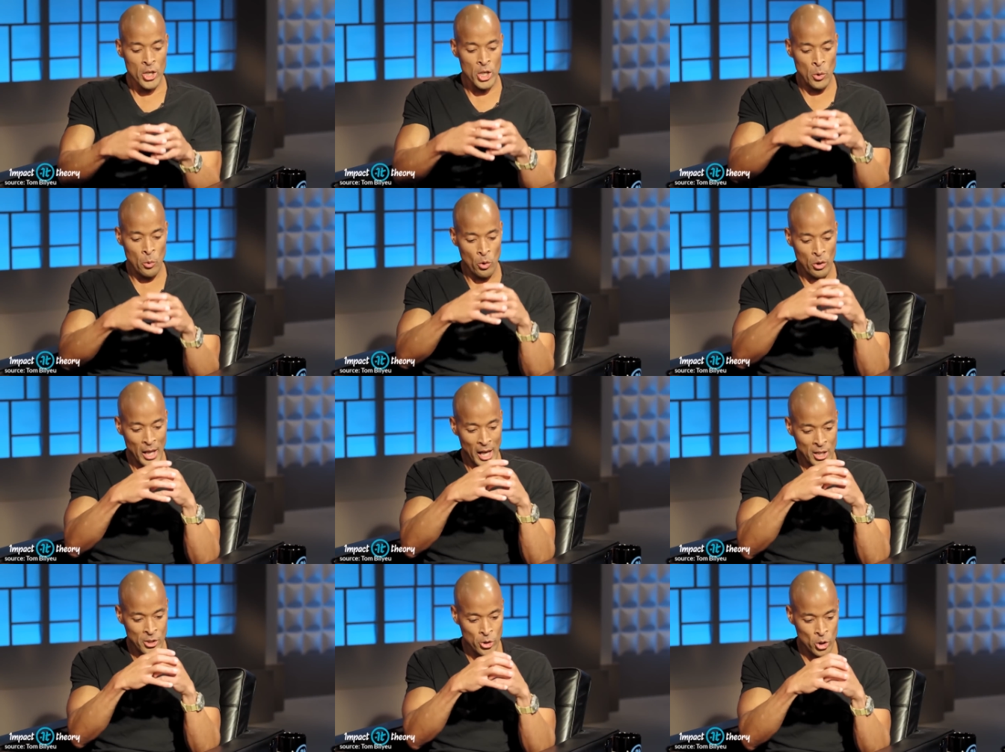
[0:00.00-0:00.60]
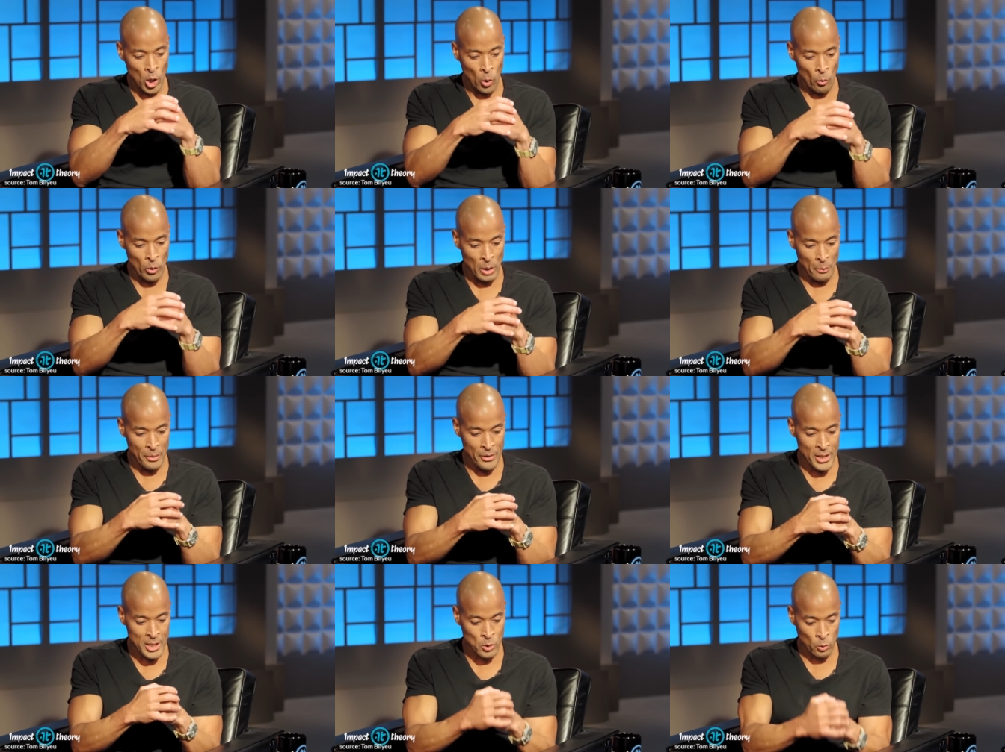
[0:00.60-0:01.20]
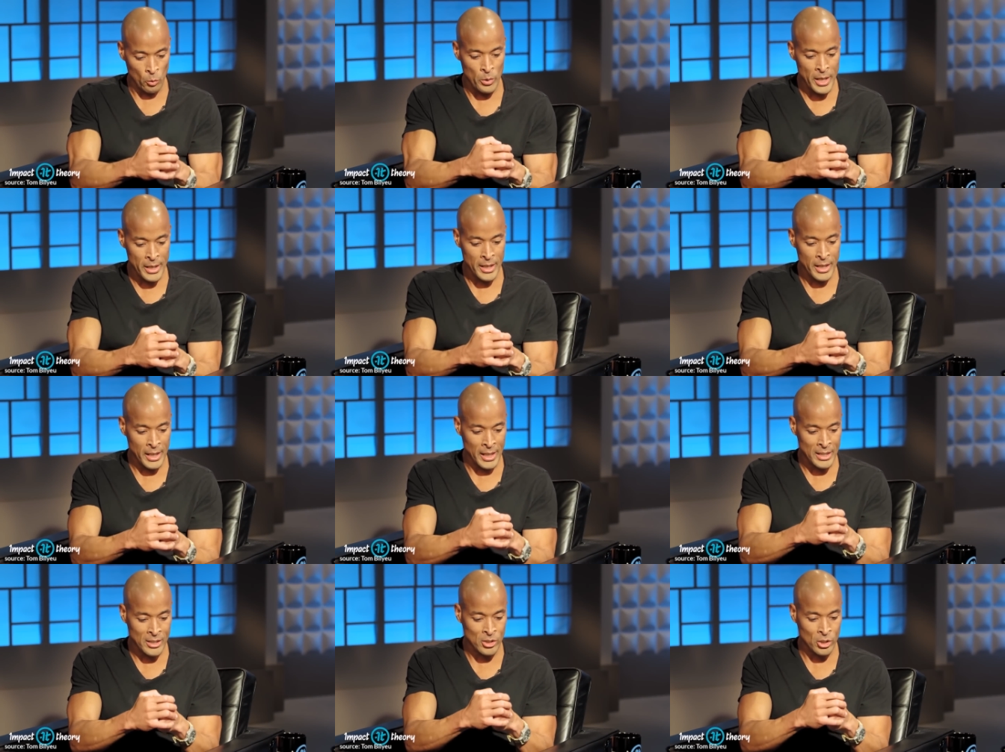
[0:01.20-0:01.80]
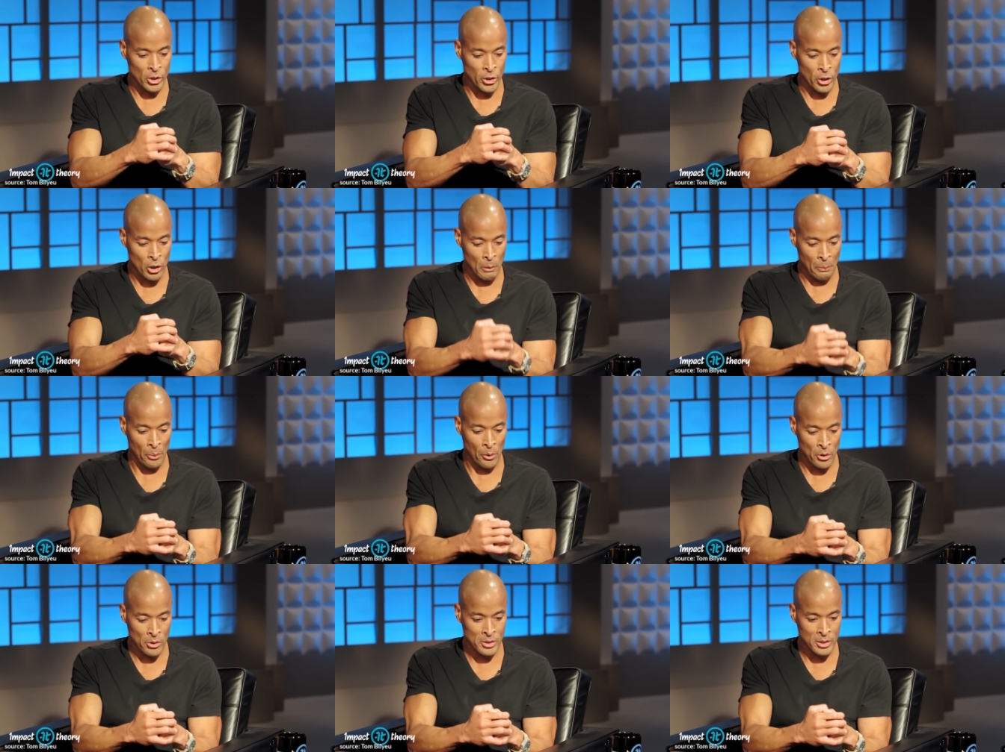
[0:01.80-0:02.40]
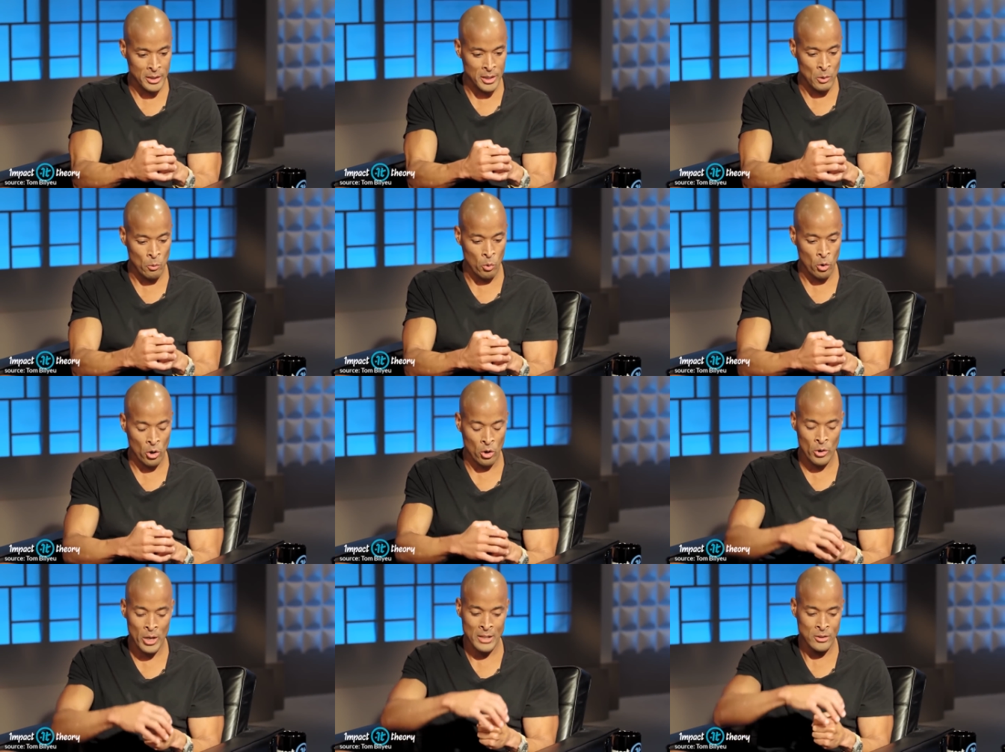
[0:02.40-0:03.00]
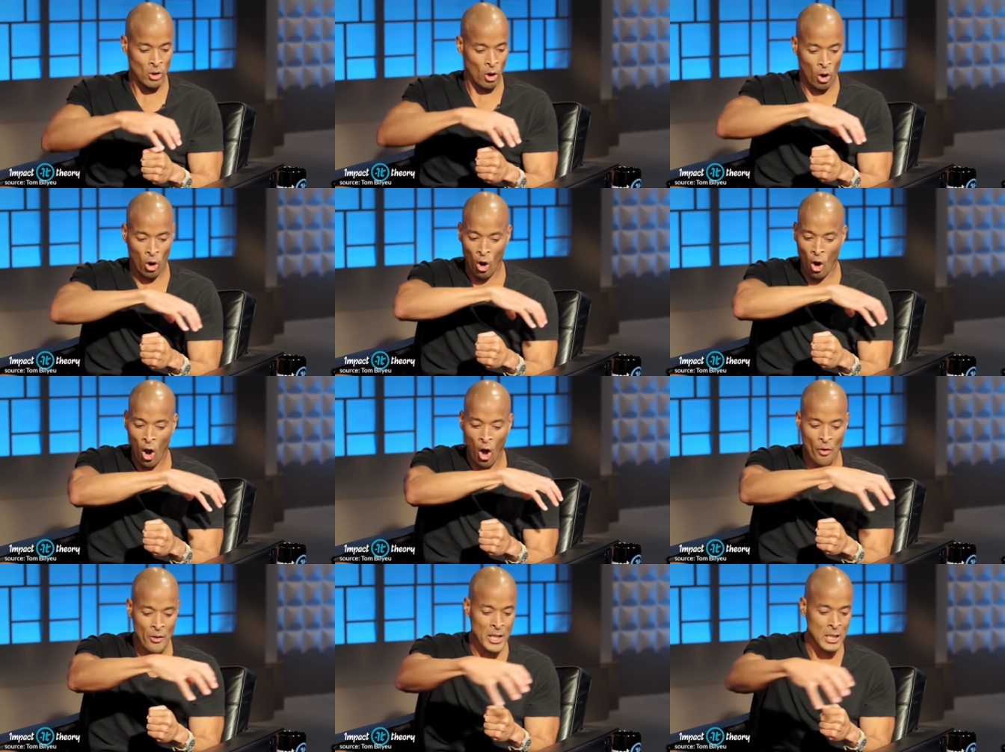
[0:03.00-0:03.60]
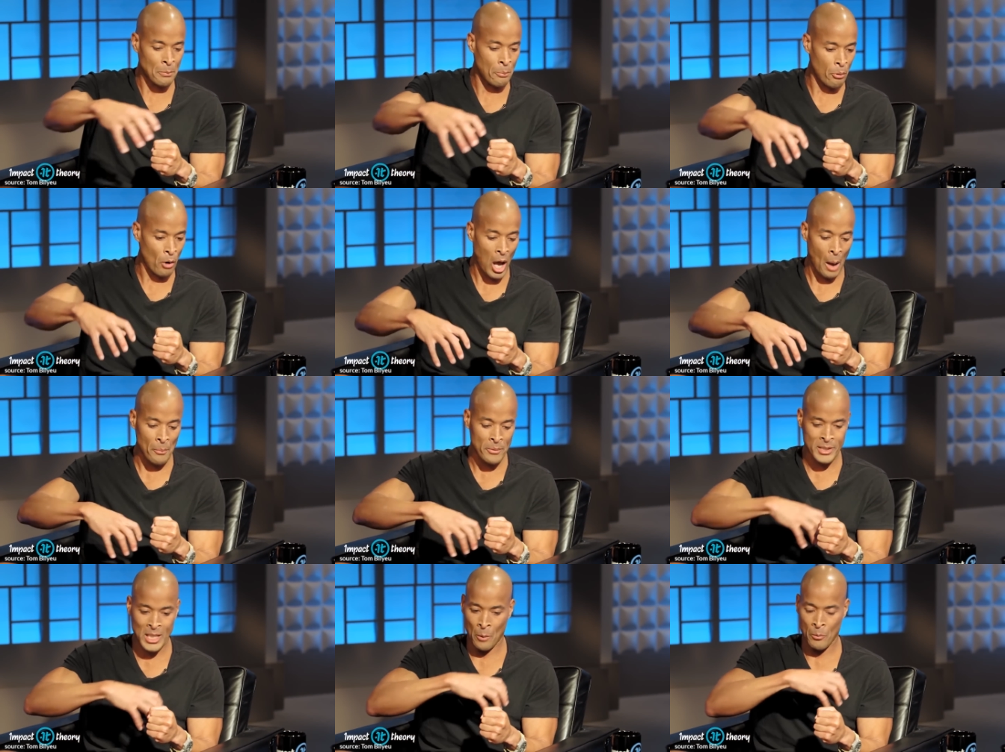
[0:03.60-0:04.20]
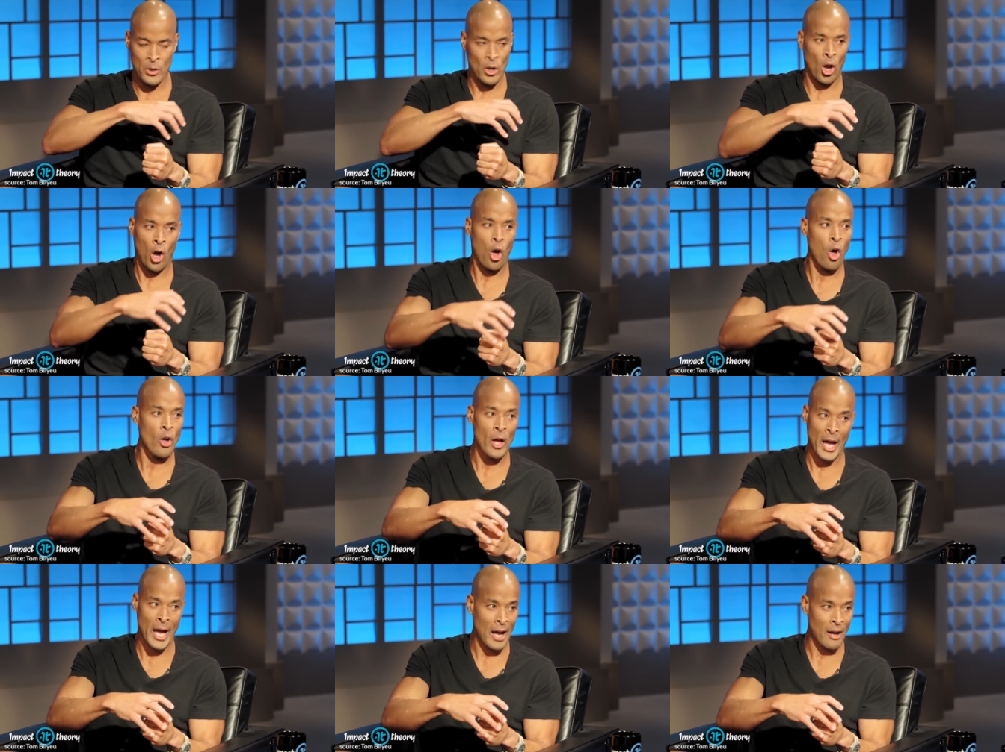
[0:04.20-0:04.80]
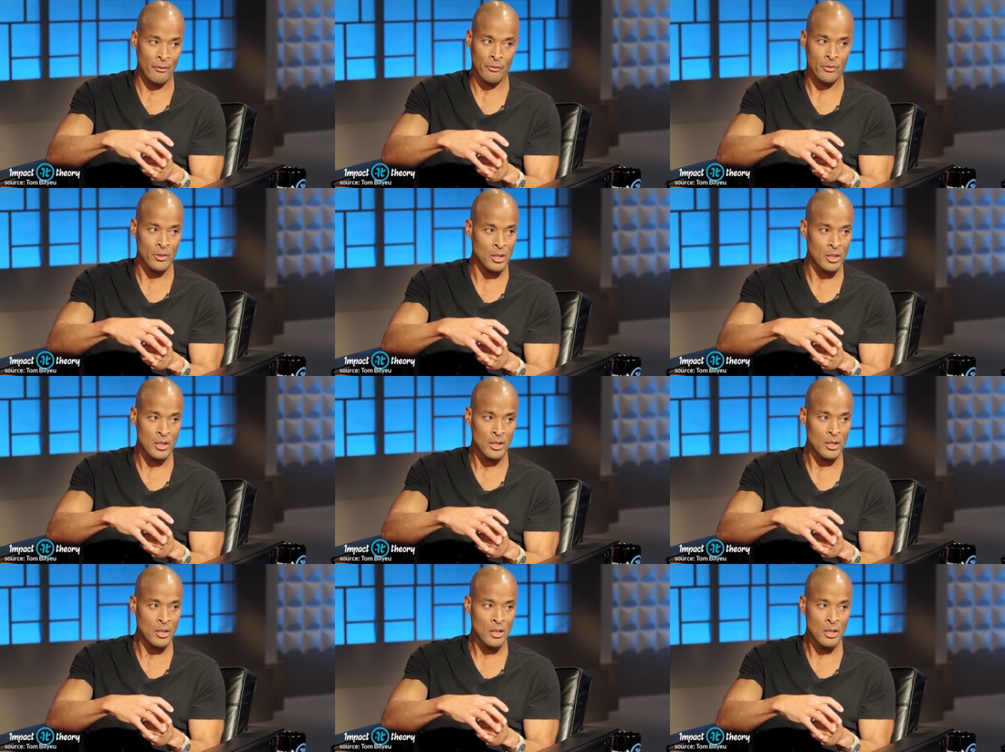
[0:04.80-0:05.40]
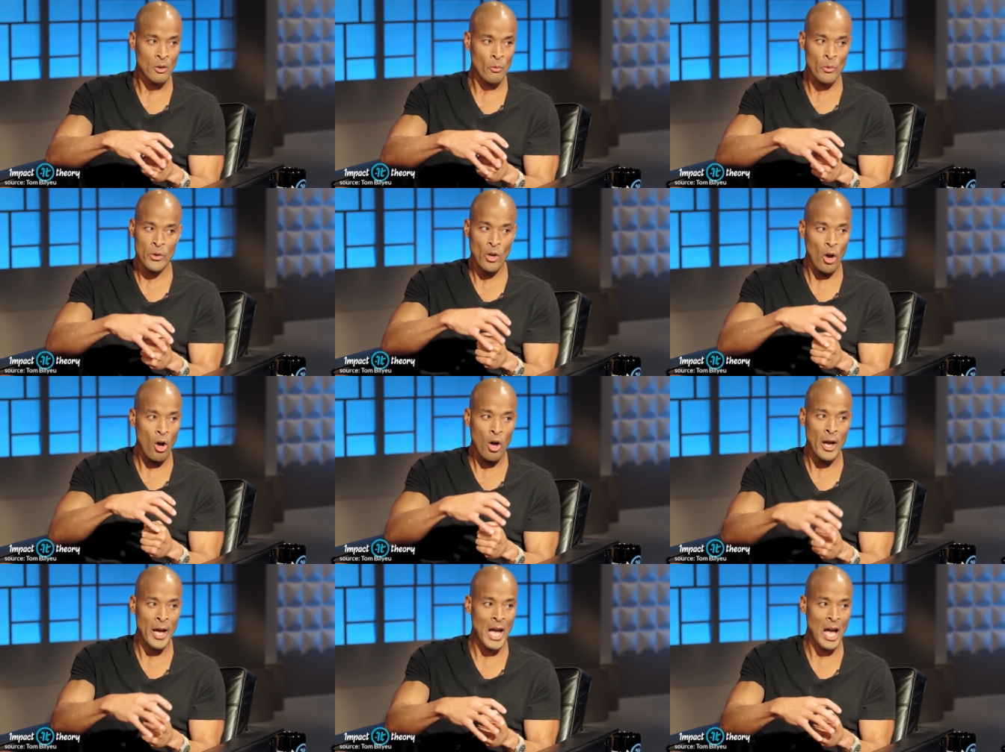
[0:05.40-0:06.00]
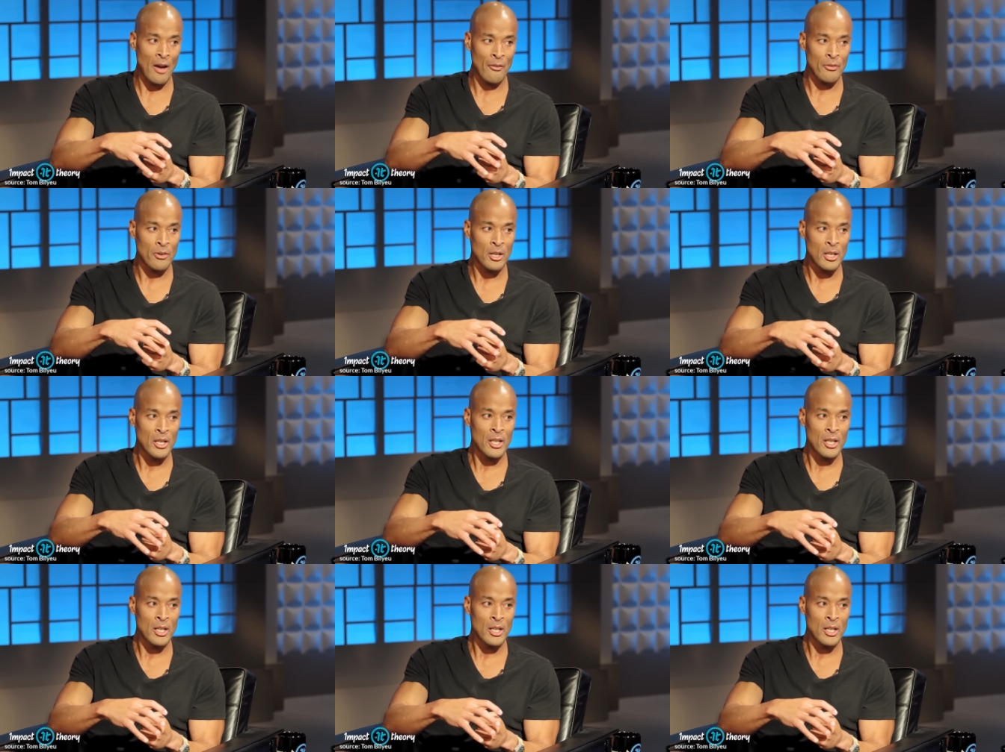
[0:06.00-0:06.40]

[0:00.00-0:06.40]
you realize you don't want to be this weak, insecure person in the world who has all these problems that we all have. We all have.